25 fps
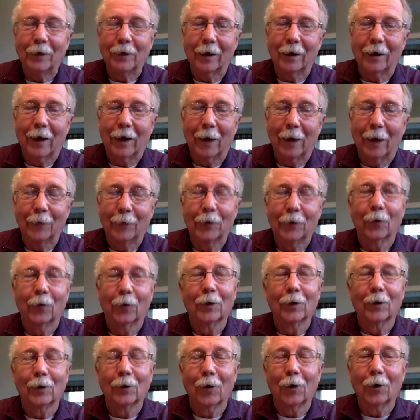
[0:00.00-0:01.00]
Maybe not
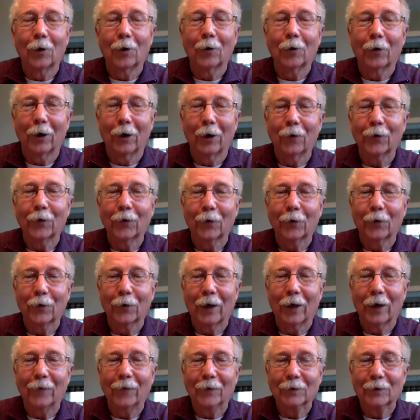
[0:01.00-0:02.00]
happier, but a longer,
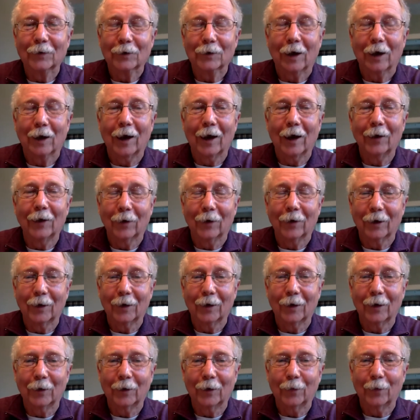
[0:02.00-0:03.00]
healthier life inside.
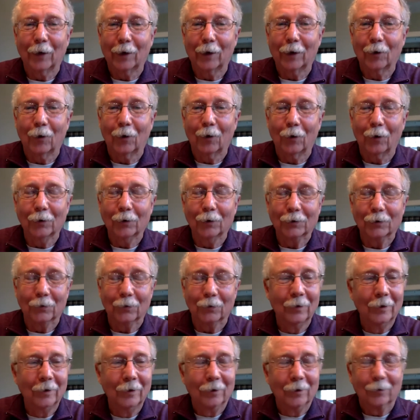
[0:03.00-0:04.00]
They're not going to be hit by
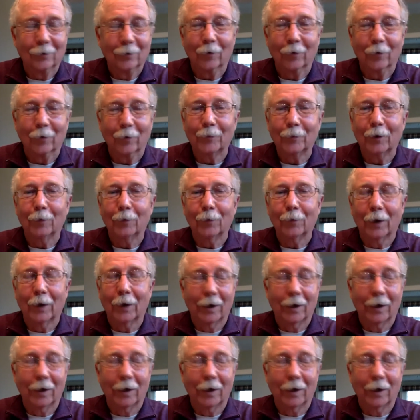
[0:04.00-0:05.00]
cars or grabbed
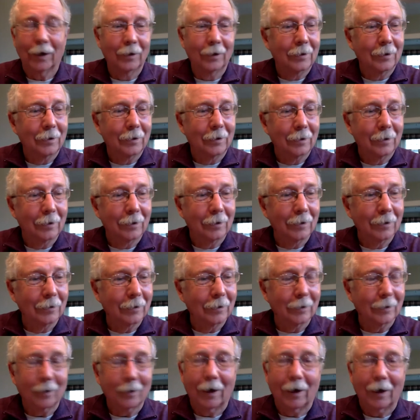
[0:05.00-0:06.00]
up by
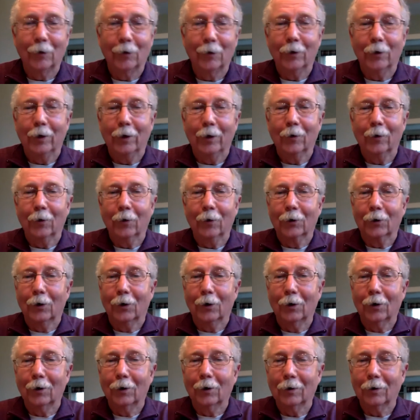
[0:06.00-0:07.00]
uh, a coyote
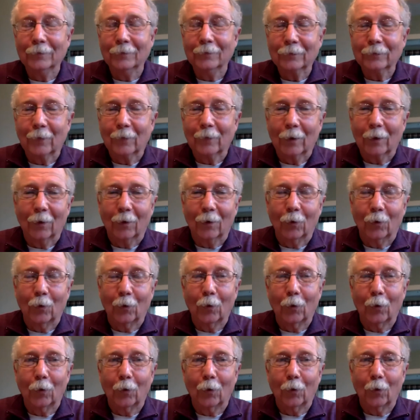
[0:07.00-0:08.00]
or a dog,
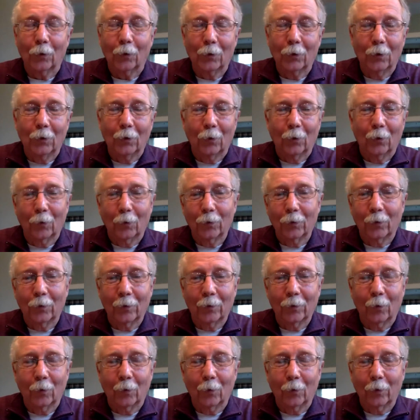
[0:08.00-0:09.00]
or
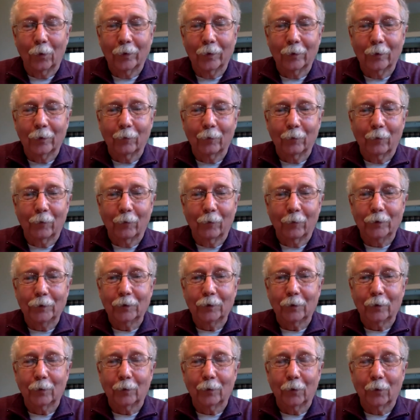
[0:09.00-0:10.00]
or or in the
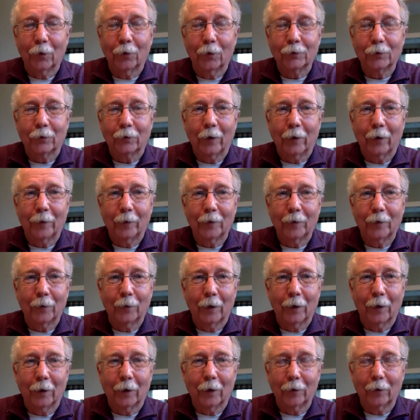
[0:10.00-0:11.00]
Revenge of the Birds,
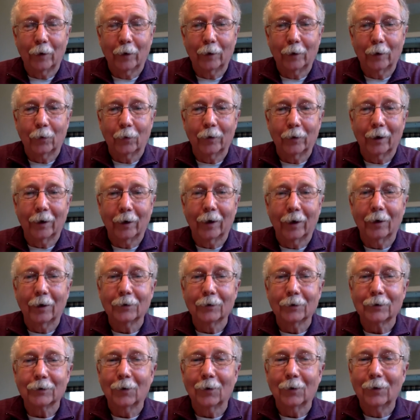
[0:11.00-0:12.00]
grabbed up by a great horned
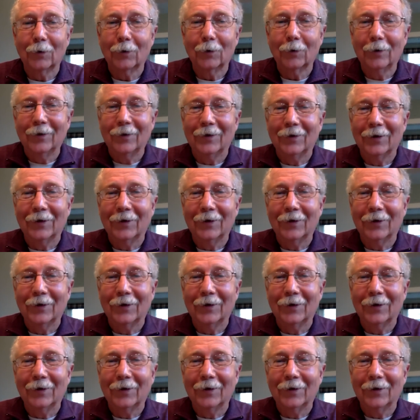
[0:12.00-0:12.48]
owl. So.